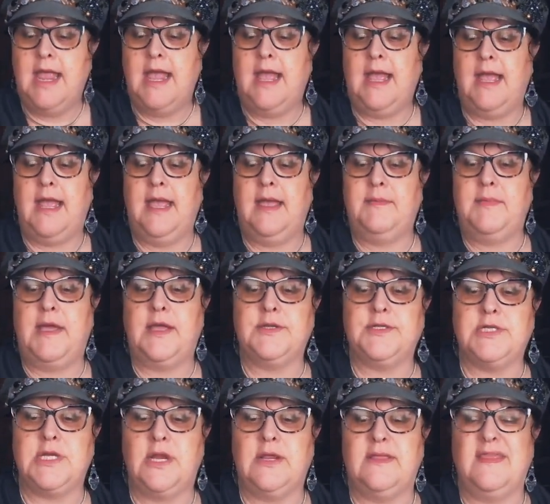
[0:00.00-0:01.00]
I'll
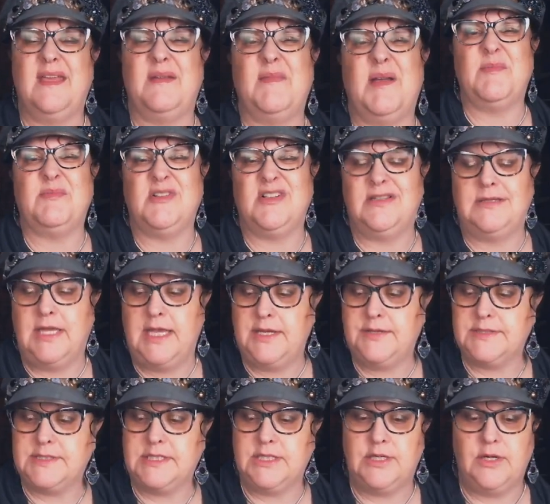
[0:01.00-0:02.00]
show you them
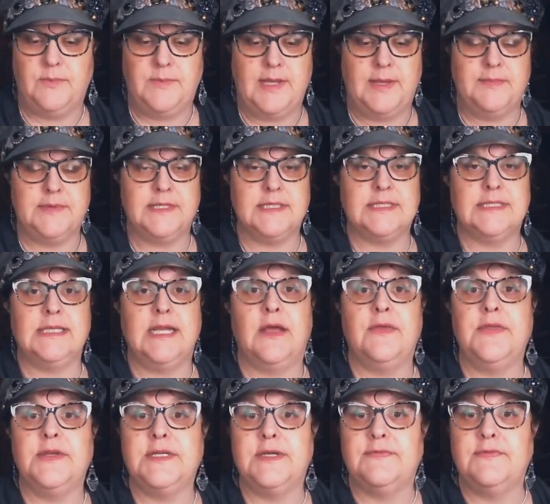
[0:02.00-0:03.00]
close so you'll be able to see all
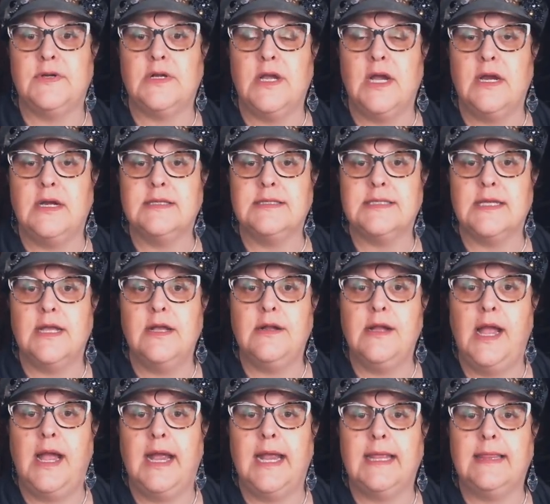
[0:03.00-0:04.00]
the different cards.
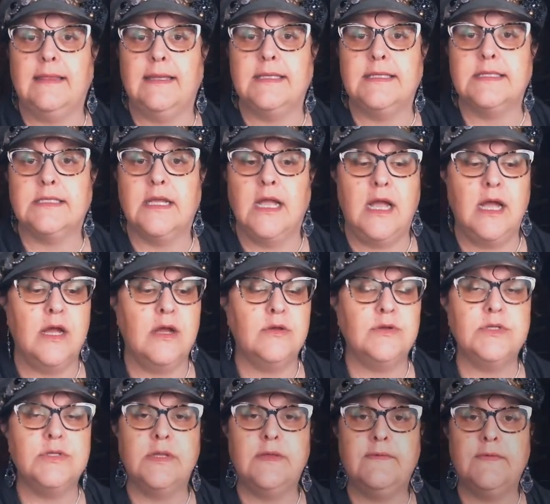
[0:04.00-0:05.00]
Okay, let's go
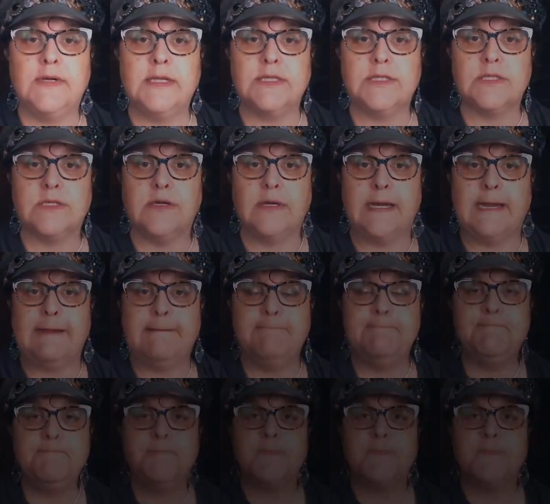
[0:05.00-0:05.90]
to the front screen.